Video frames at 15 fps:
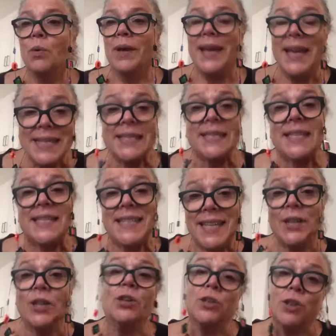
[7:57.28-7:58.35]
It's the
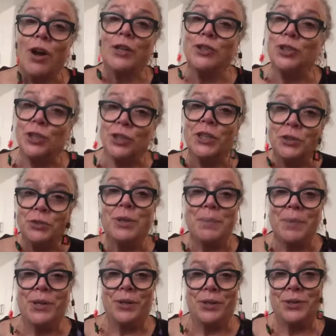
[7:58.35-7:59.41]
single largest
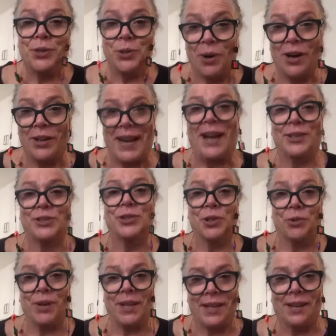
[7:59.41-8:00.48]
contributor to our national
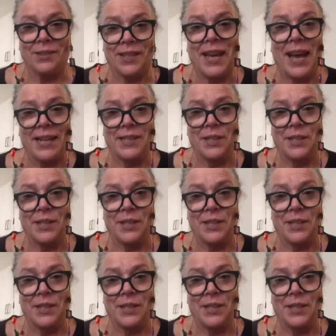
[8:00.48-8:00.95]
greenhouse gas